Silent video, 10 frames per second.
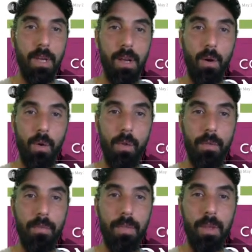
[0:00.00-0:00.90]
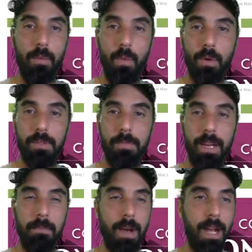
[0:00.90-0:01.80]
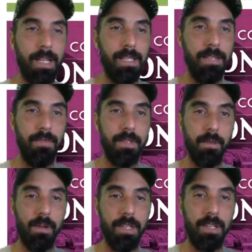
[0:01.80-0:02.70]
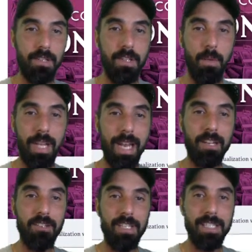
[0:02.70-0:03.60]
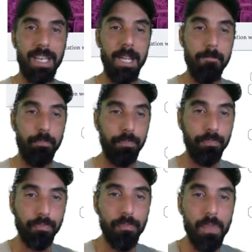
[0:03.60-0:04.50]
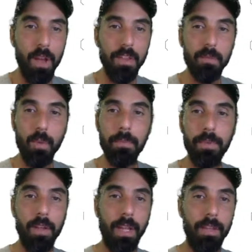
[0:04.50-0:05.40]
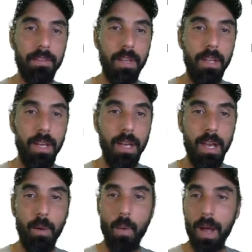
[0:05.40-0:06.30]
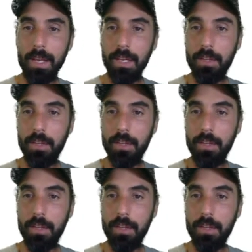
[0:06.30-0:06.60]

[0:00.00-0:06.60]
all of the world's money markets in visualization so we can actually see it. On this website, you can see one